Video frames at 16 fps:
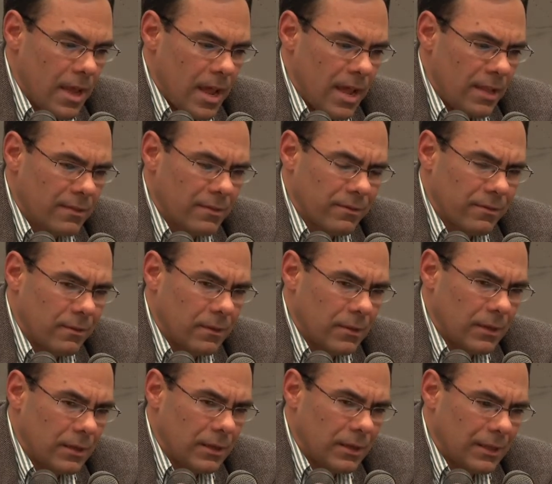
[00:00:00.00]
And
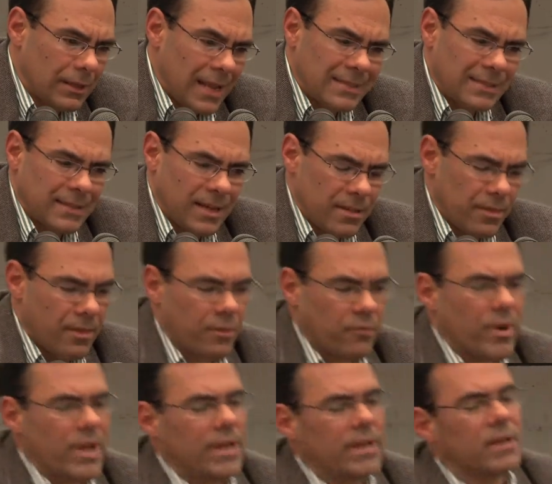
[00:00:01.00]
less than
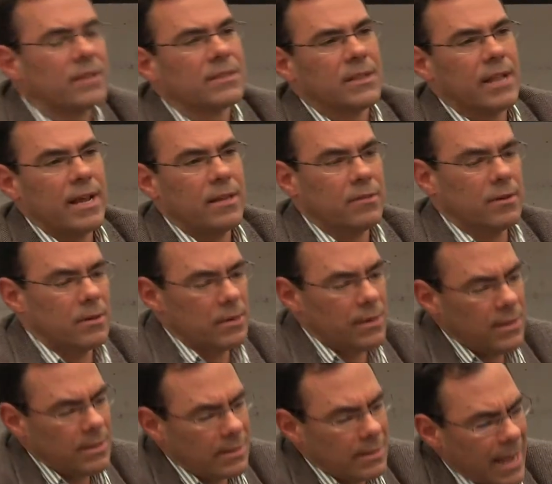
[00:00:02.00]
3 years later,
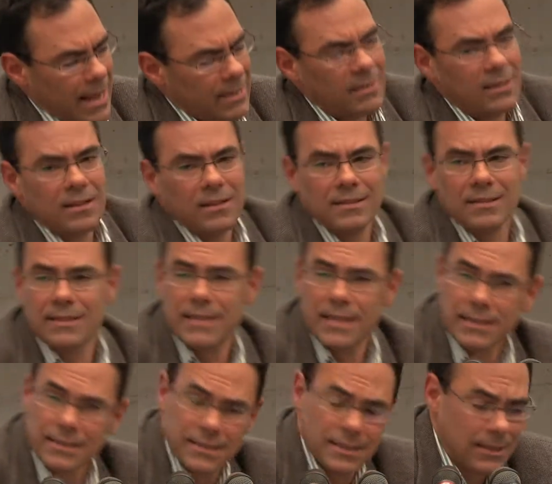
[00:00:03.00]
in
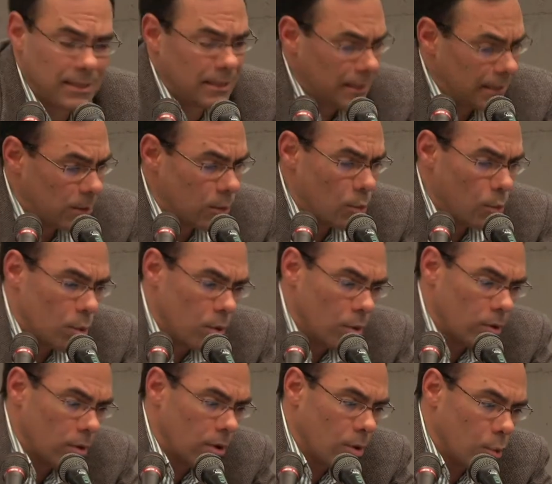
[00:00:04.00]

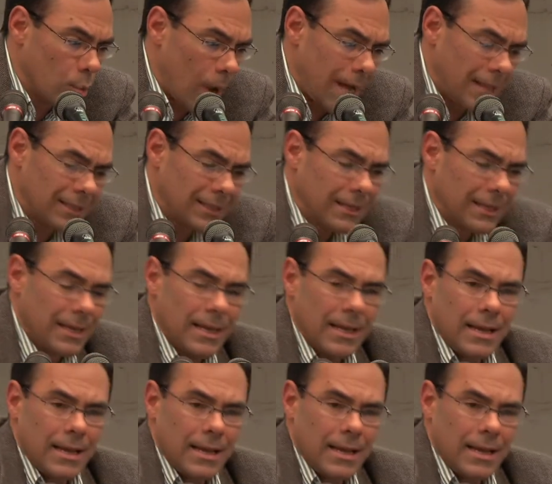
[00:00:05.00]
1961,